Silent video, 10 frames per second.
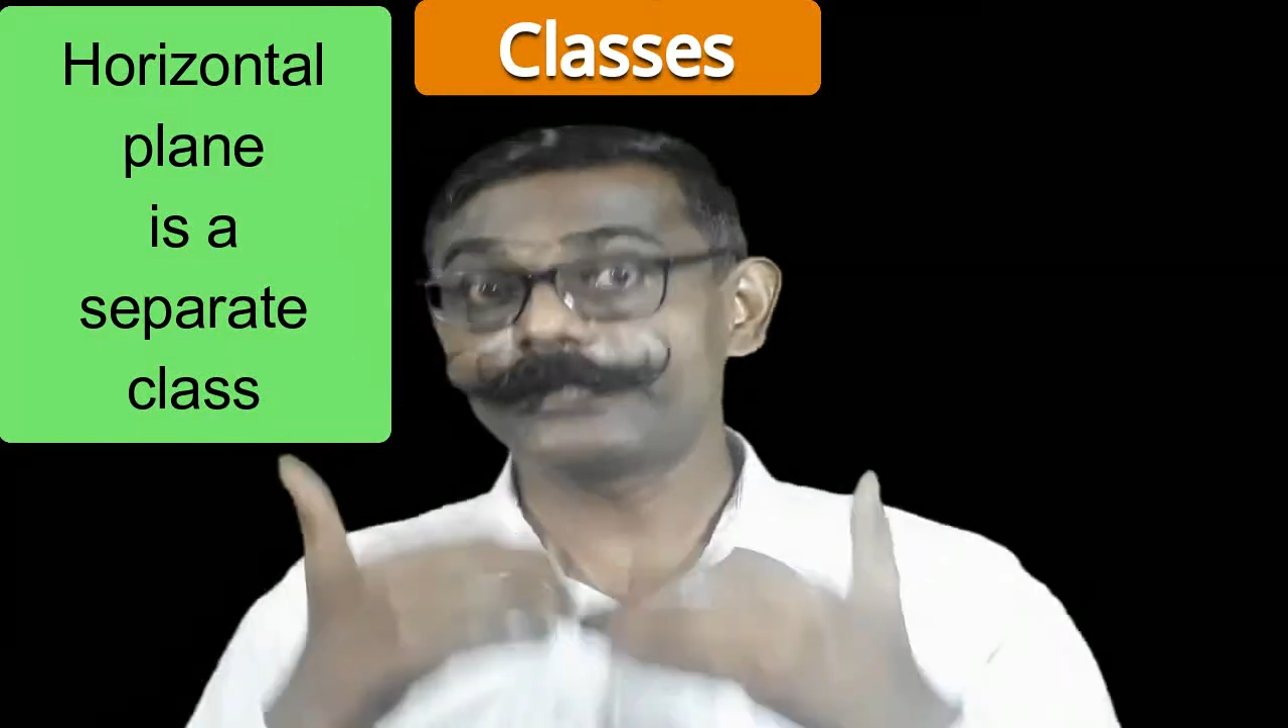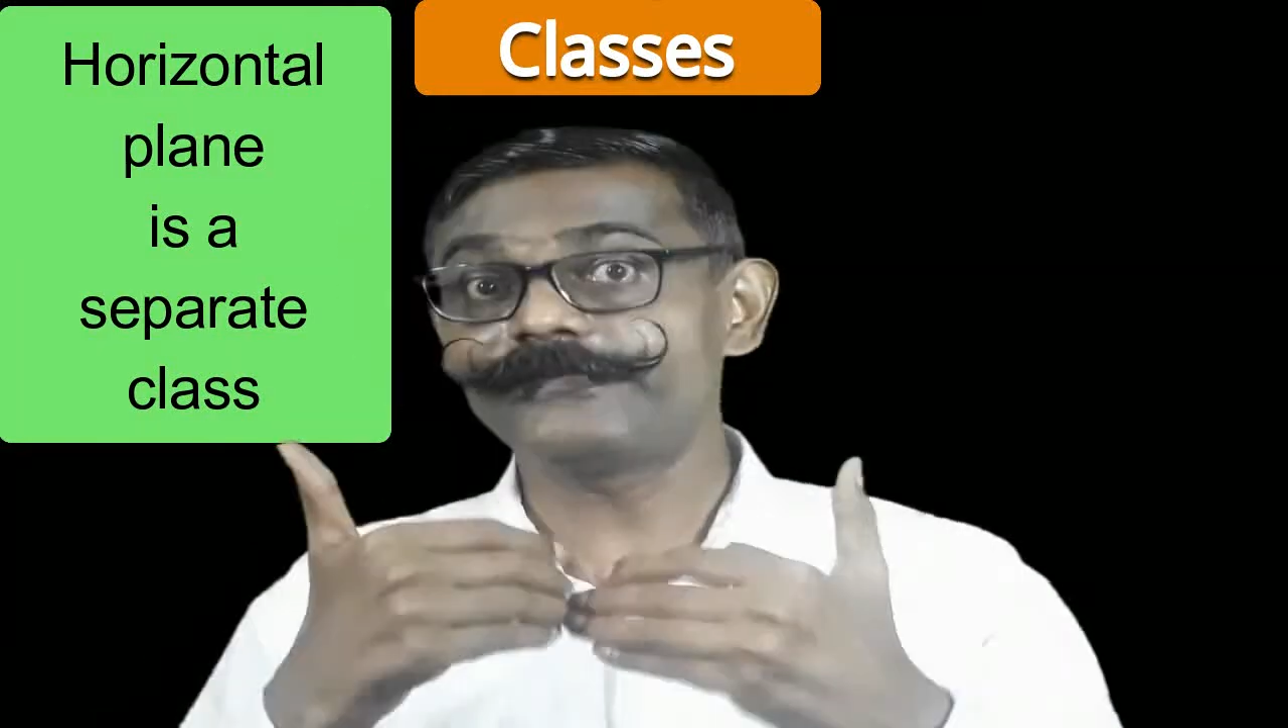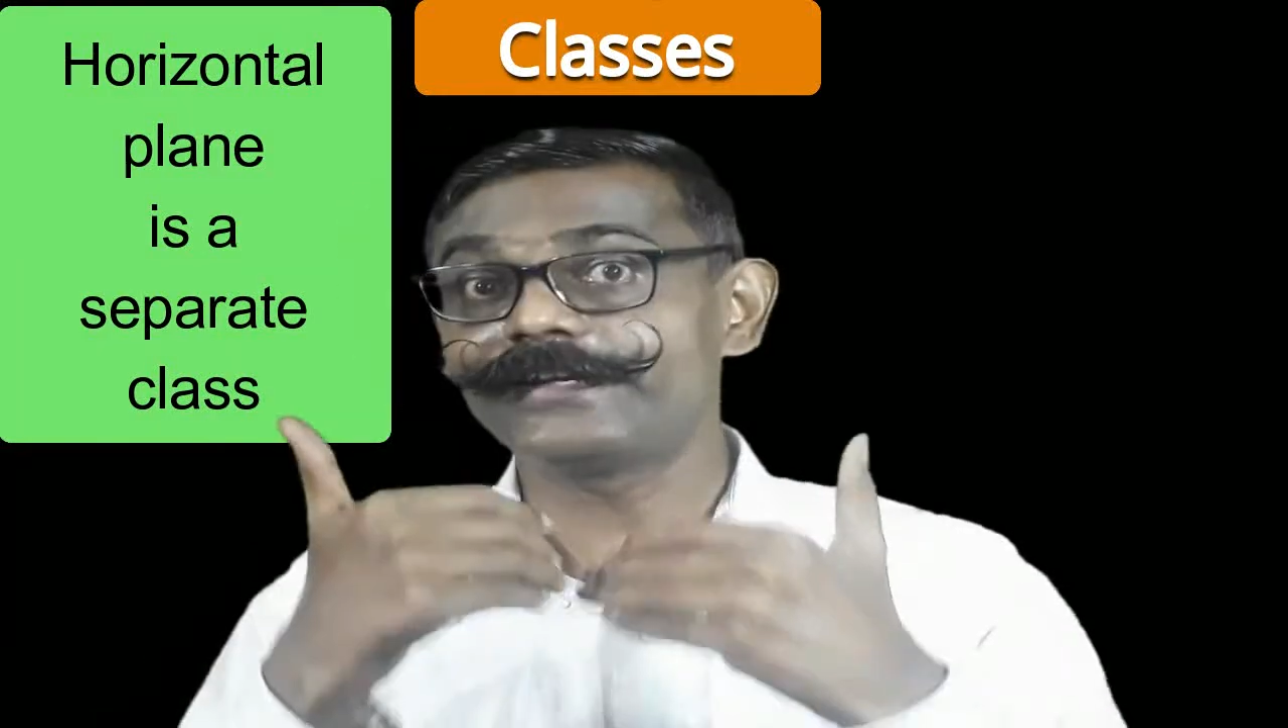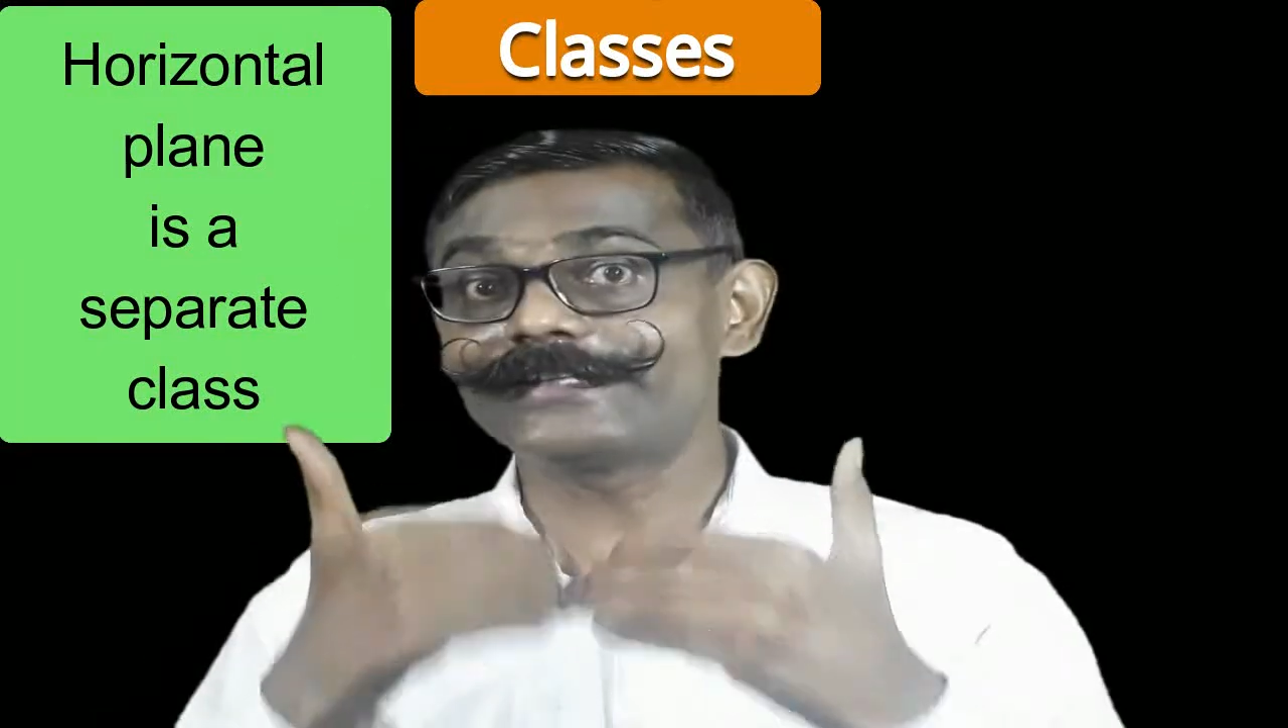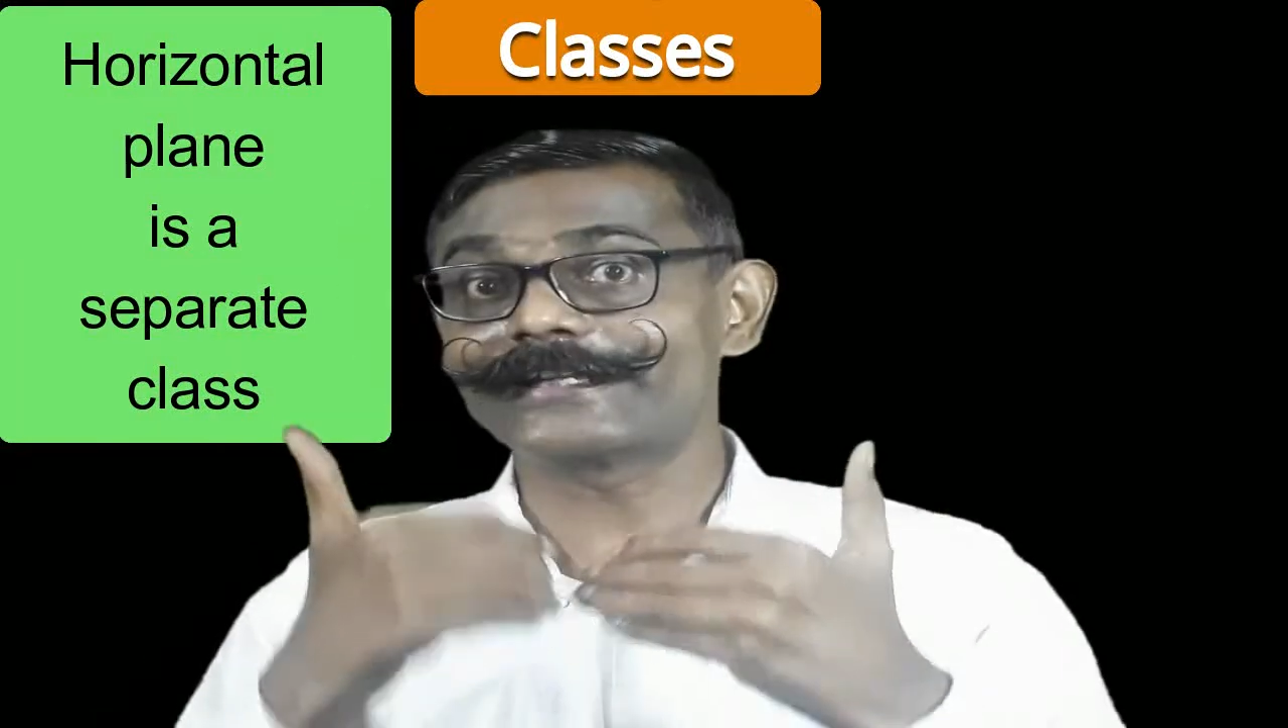If it is